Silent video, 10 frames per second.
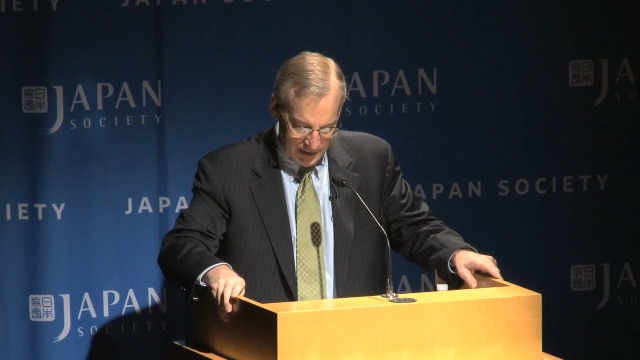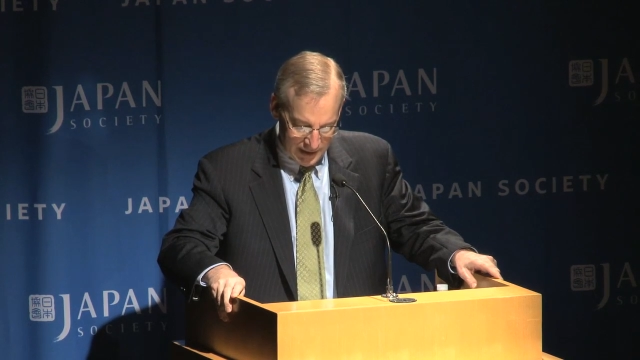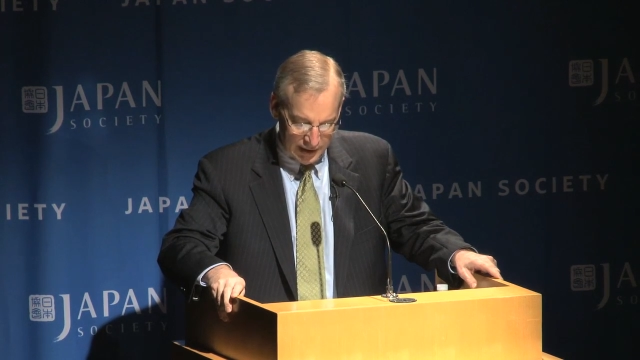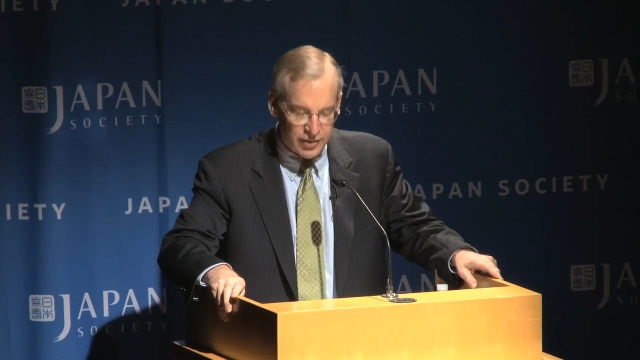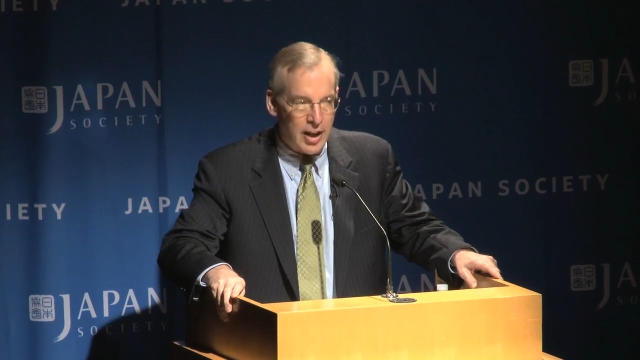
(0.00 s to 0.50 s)

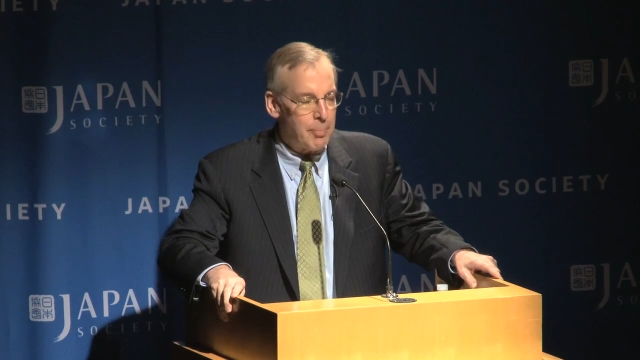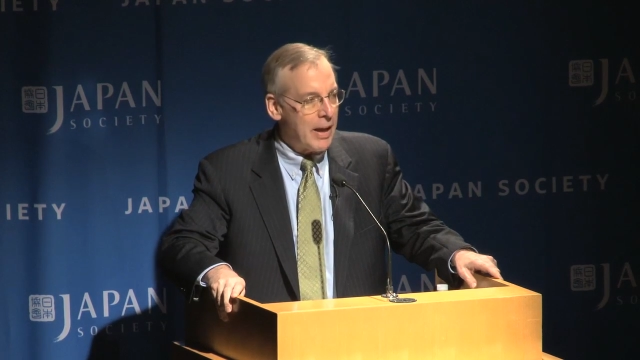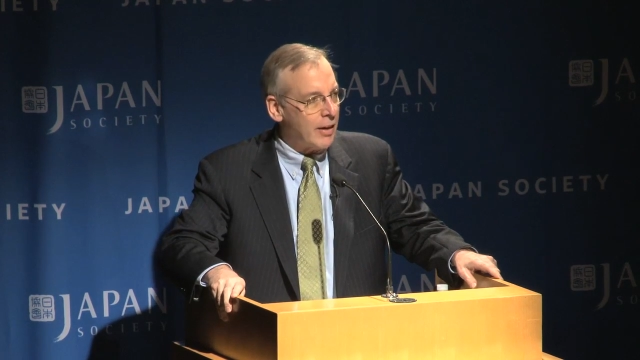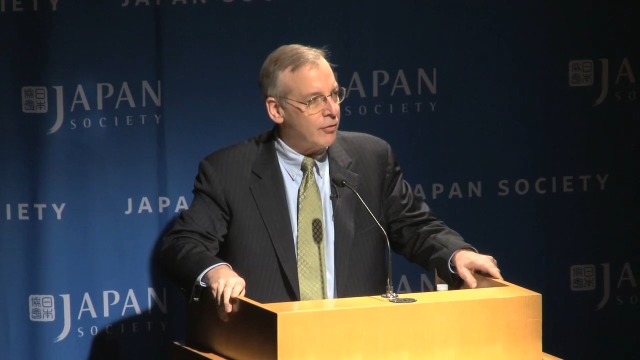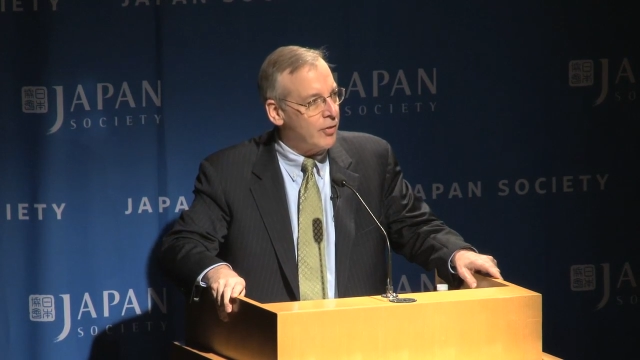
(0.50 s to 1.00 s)
I just got
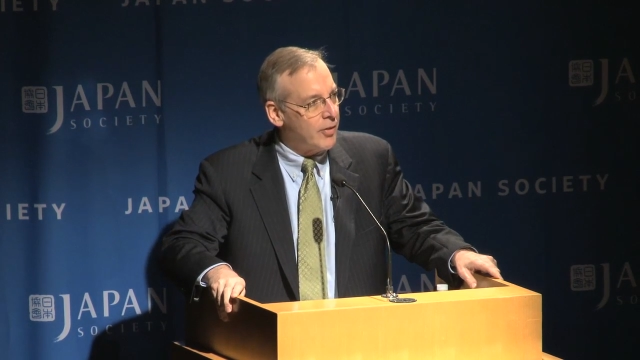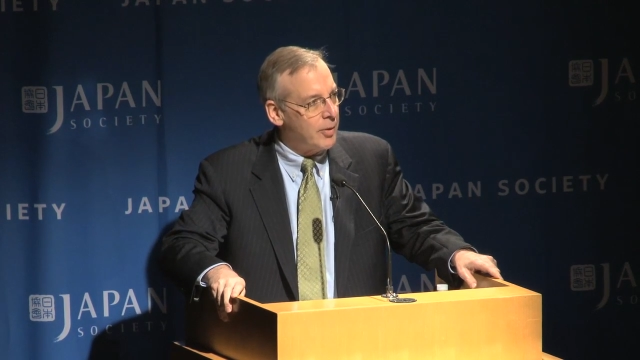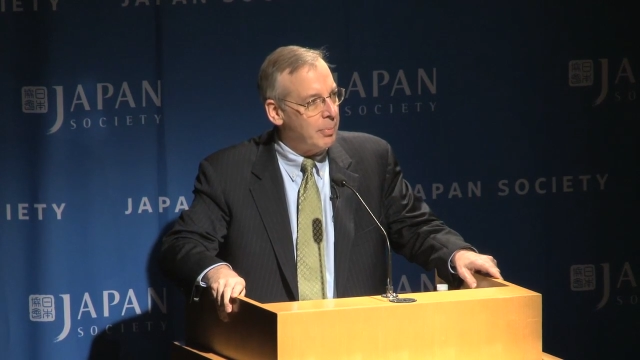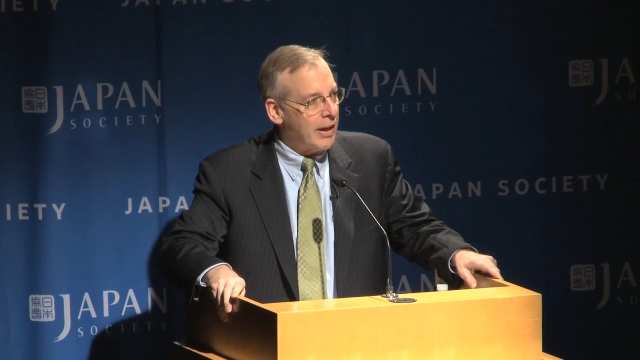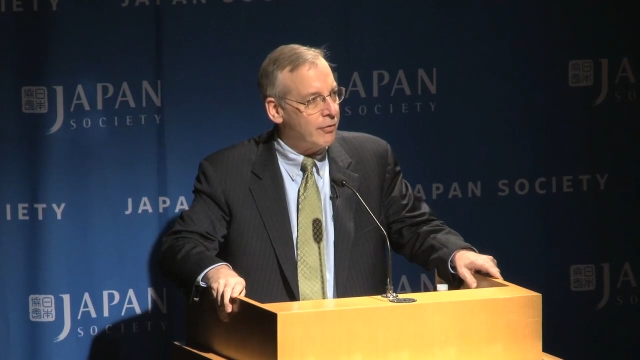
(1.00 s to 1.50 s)
back from the
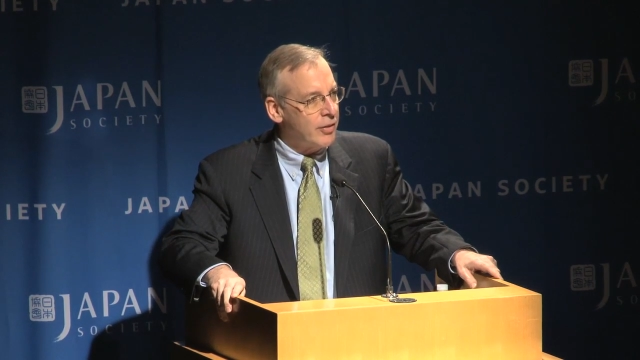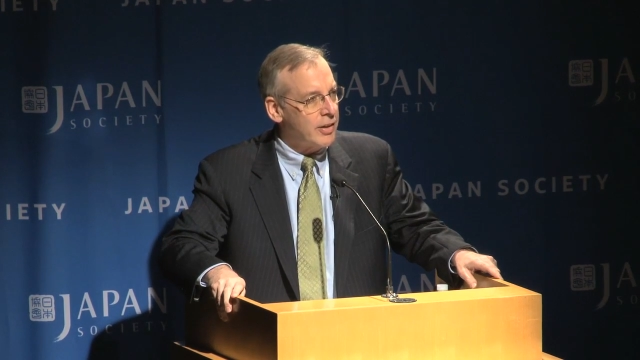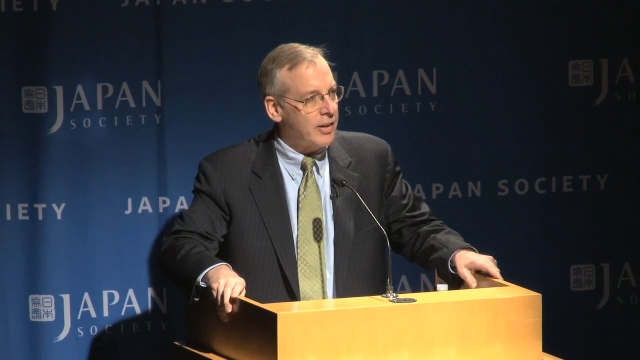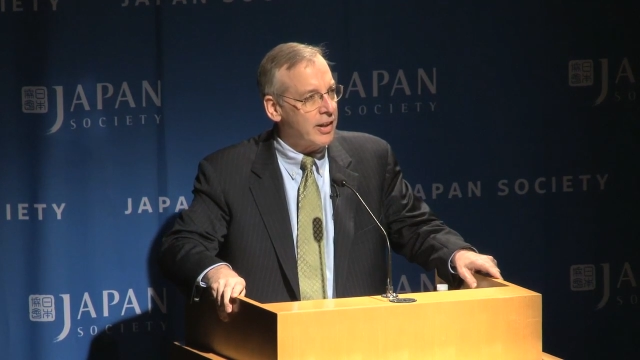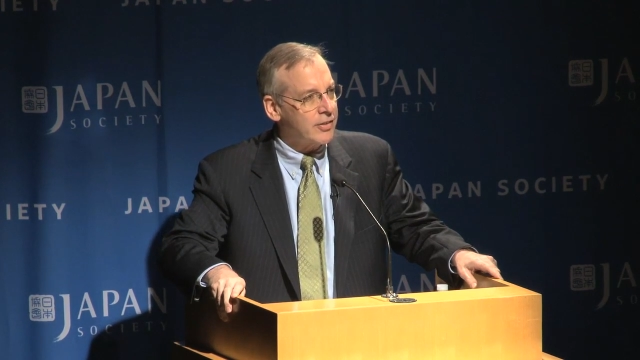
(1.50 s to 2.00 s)
Bank for
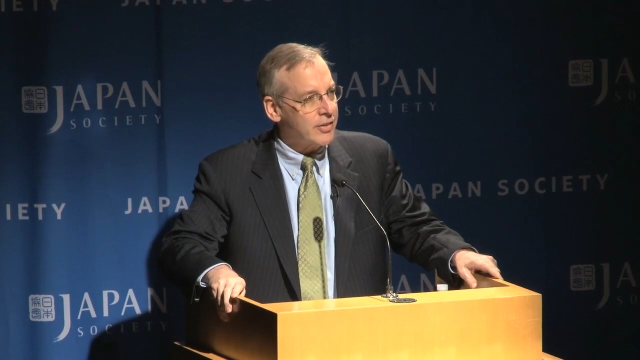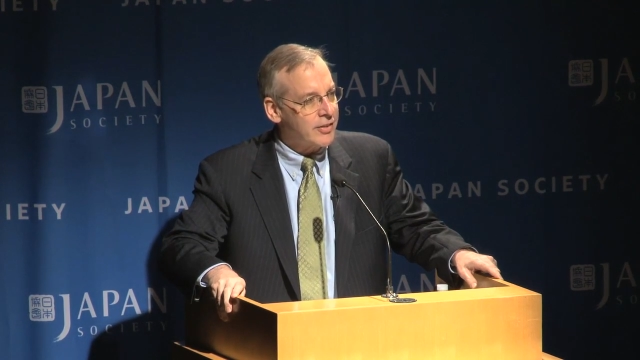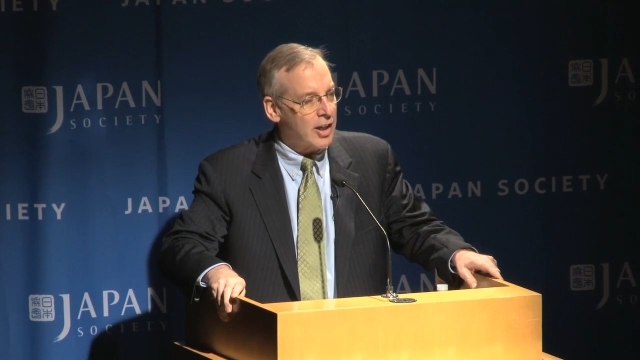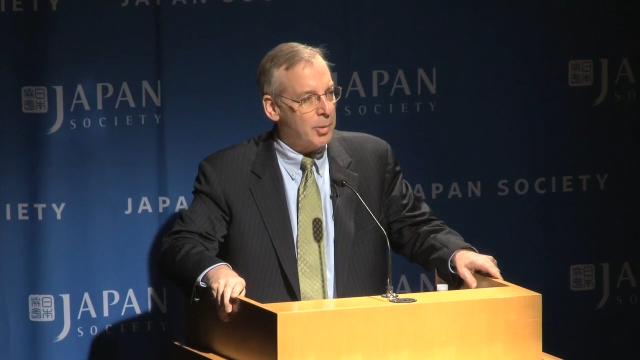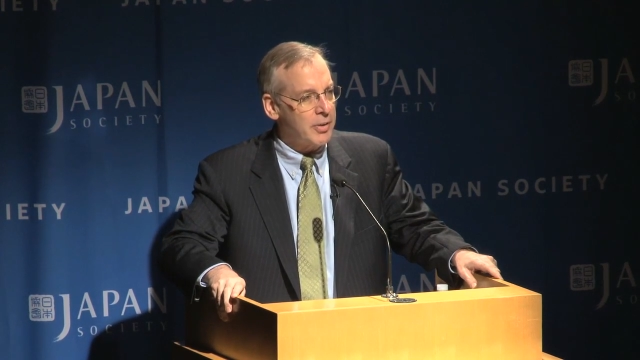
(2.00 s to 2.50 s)
International
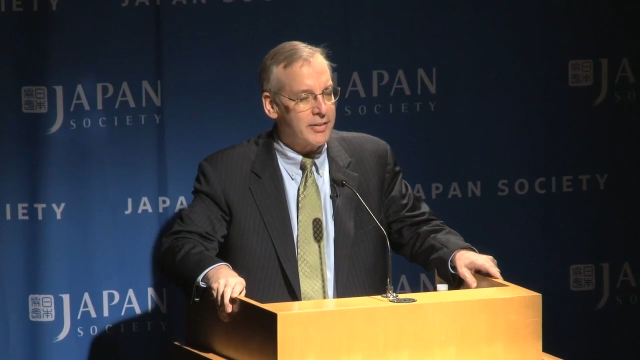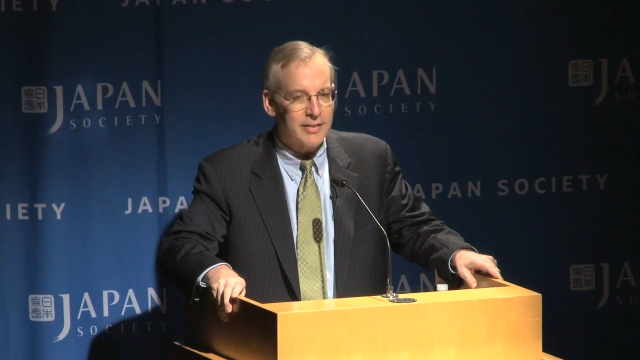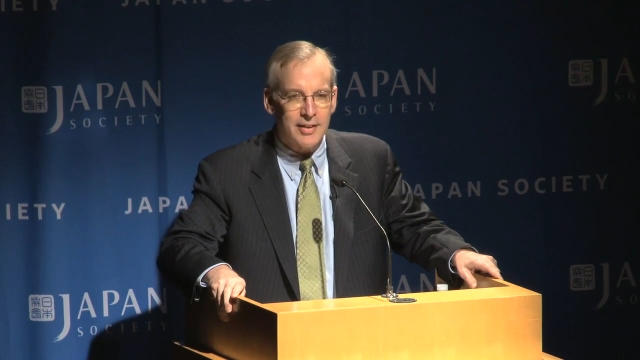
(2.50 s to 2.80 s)
Settlements